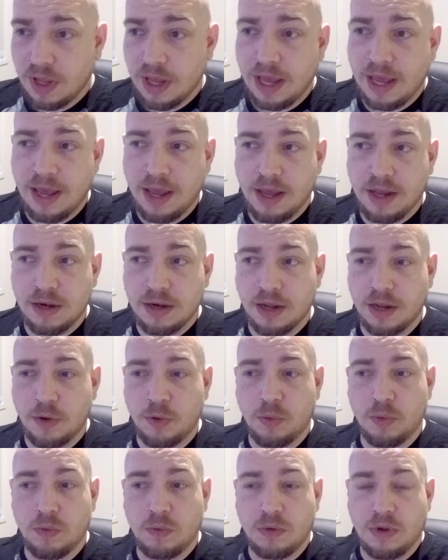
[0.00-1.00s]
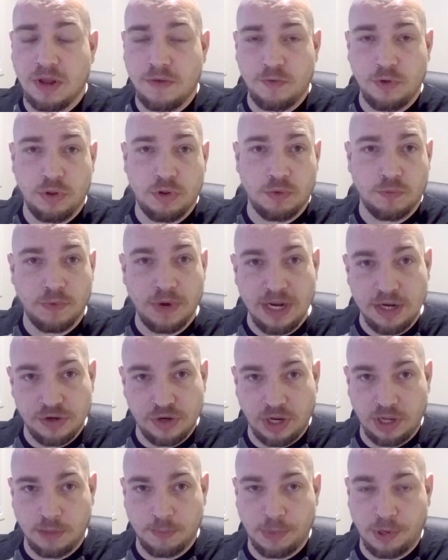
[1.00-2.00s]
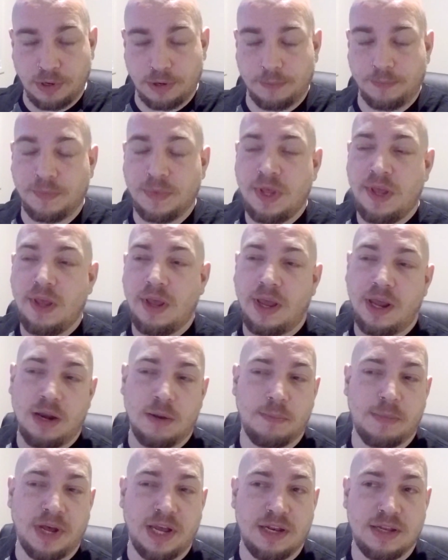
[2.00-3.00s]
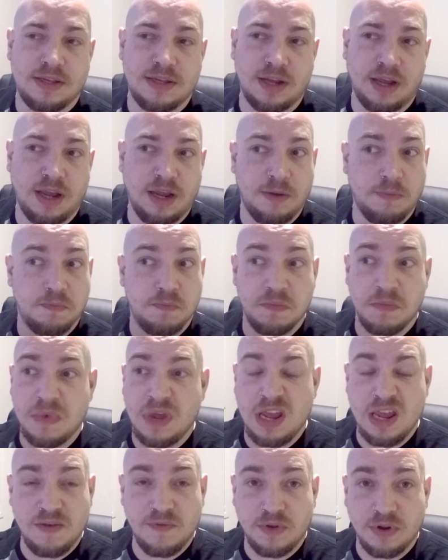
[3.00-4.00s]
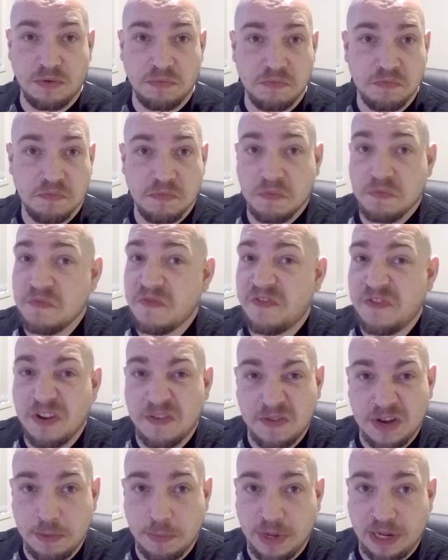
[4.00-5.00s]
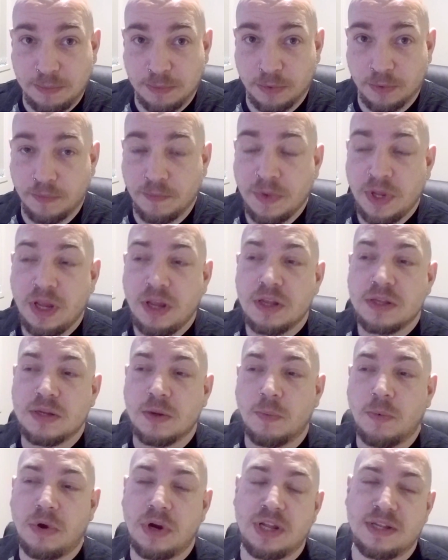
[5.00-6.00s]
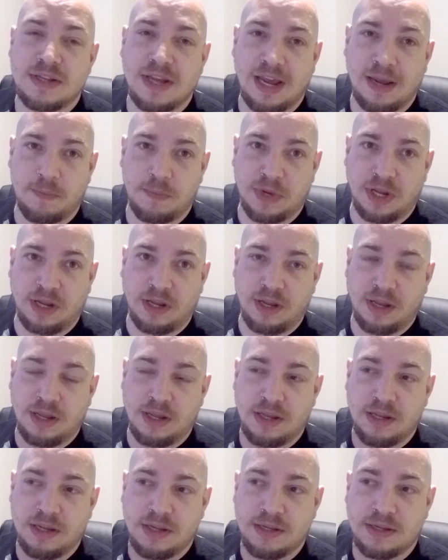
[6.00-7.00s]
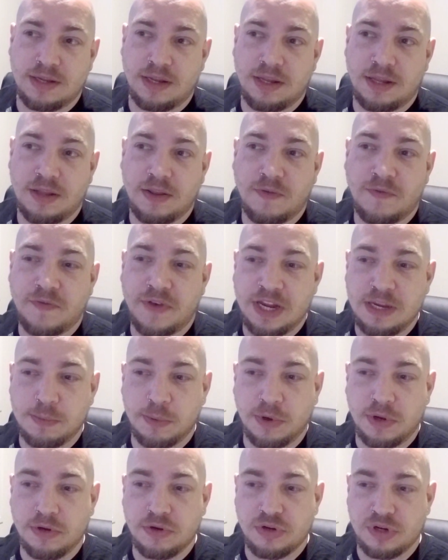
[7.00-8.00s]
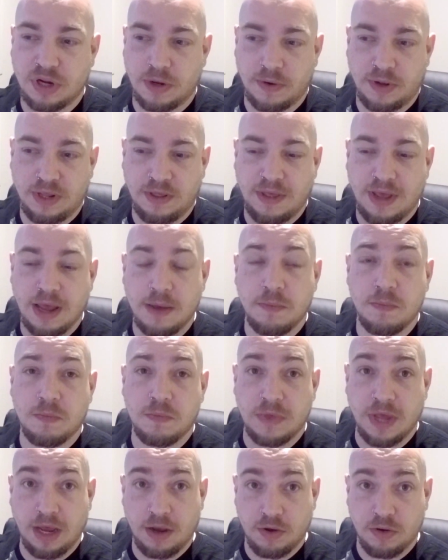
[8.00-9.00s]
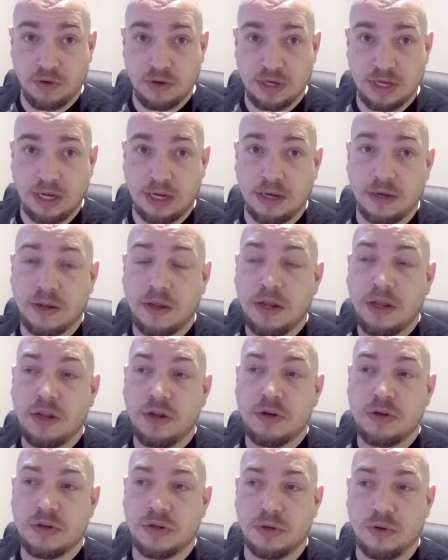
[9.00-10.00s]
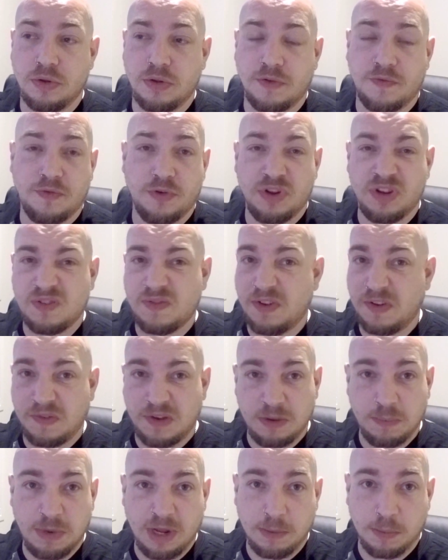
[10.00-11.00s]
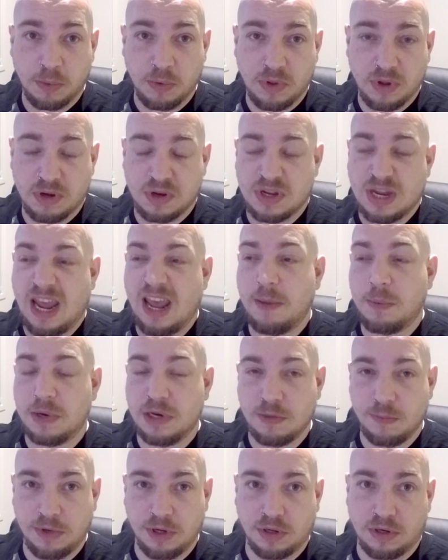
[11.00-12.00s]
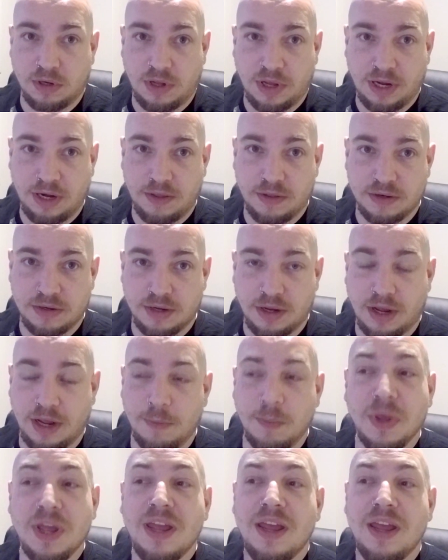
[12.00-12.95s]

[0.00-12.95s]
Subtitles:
and it'll give you the reach at the bottom, and it might say even 50 people. So what it's happening is Facebook is showing that content to the first 50 people that just happen to be online at the time.